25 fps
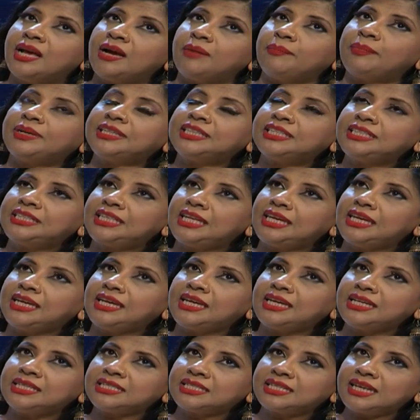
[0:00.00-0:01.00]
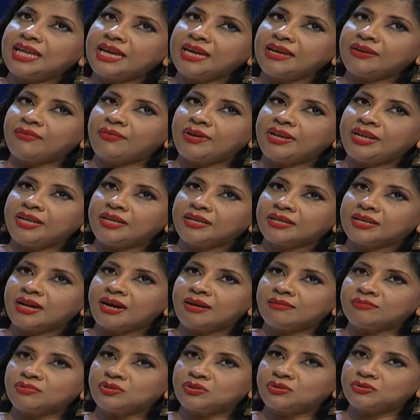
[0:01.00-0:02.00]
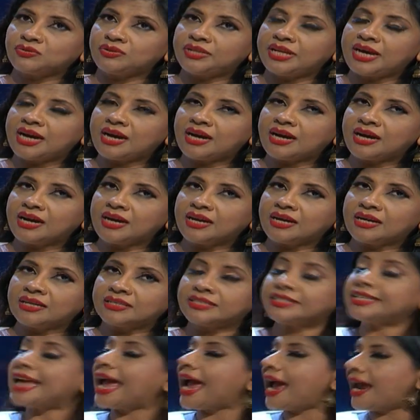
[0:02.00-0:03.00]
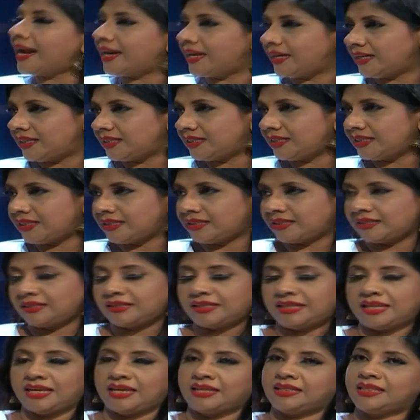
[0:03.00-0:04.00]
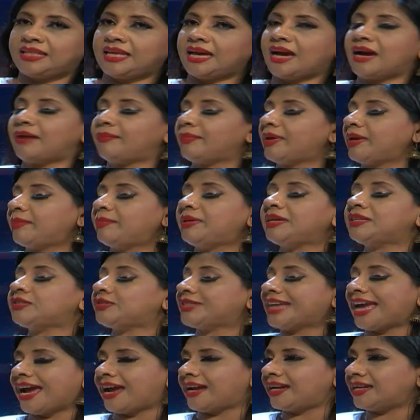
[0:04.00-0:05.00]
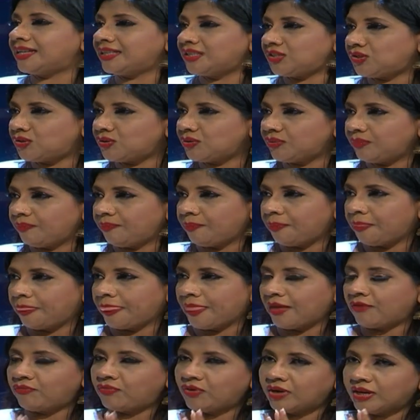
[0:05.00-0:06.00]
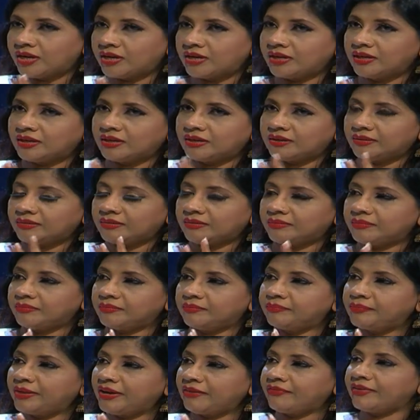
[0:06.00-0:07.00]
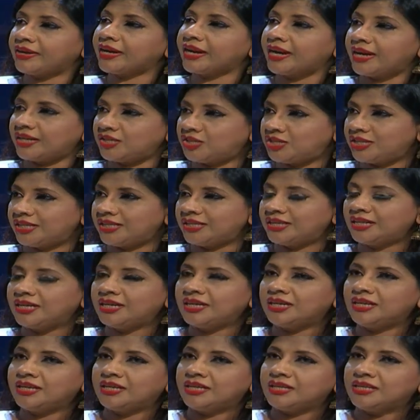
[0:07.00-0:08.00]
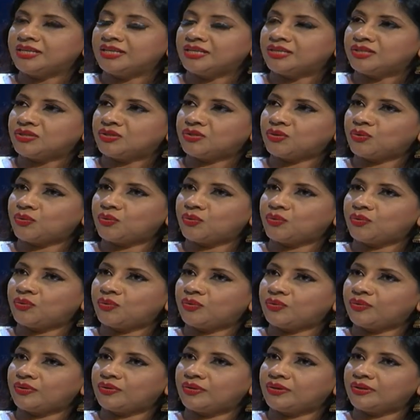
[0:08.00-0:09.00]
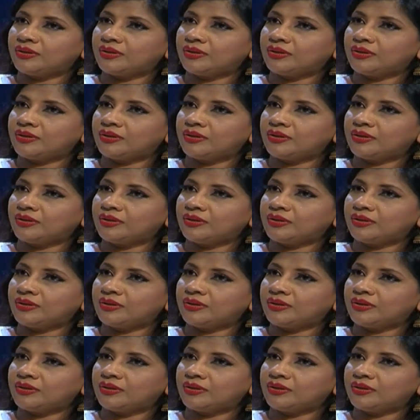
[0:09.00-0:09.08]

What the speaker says: But the thing is, like when it comes to their standards, there may be standards for a beverage. So